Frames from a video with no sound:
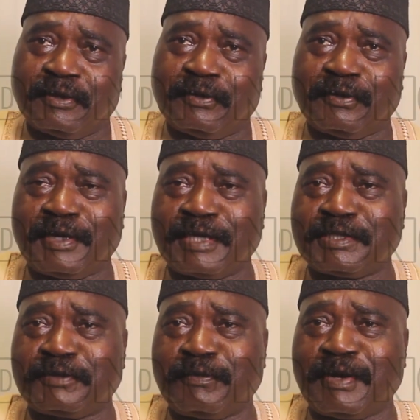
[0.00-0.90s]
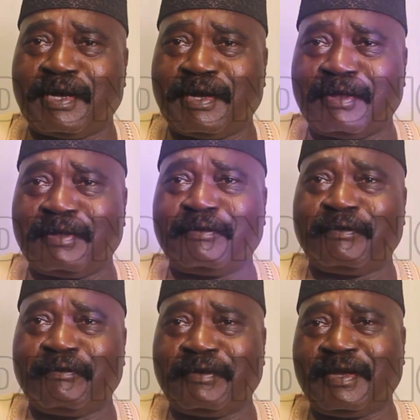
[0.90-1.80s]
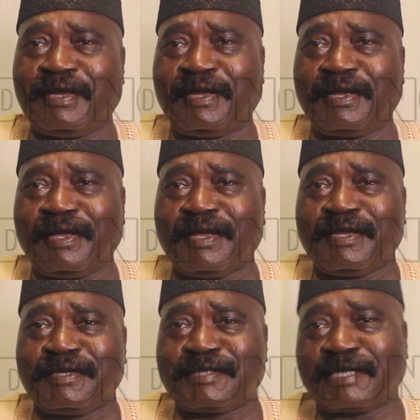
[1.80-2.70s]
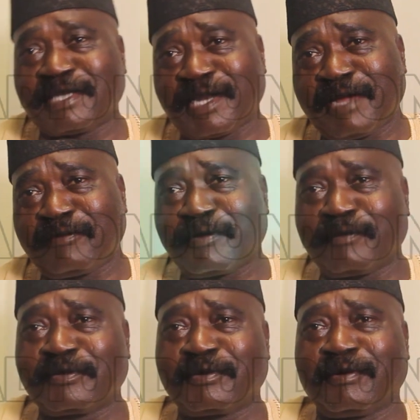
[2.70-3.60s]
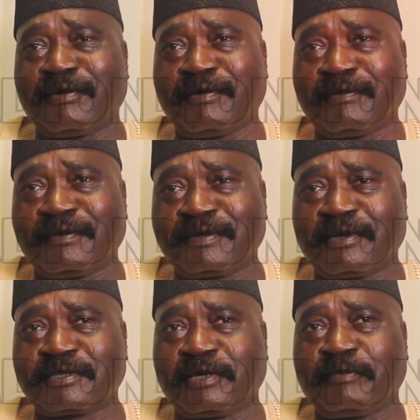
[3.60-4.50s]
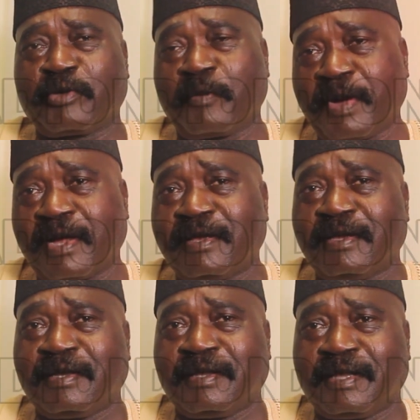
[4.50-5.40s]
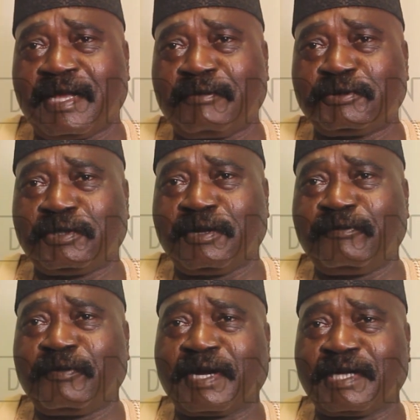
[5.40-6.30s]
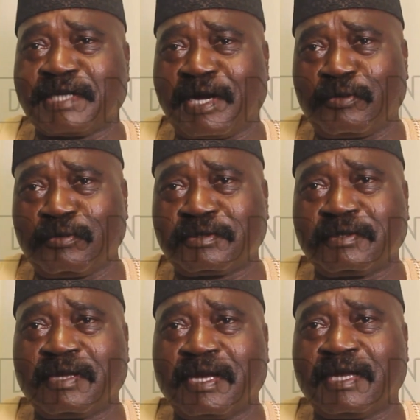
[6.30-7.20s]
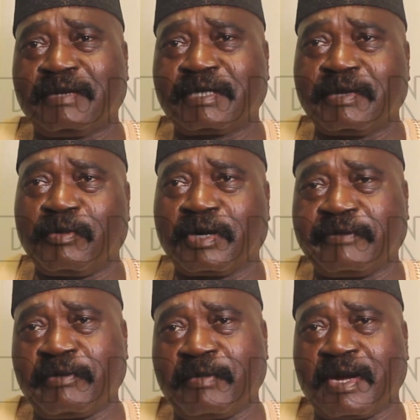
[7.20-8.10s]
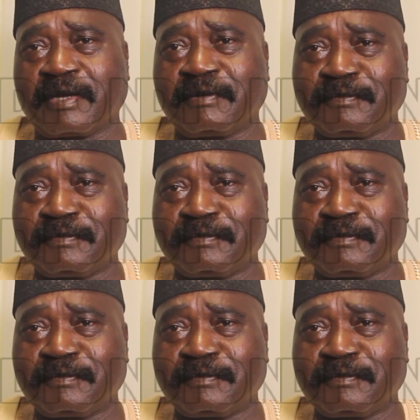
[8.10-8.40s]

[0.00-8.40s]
You know, that is where we started life from, so it's also proper. that we should not forget our root and keep on giving back.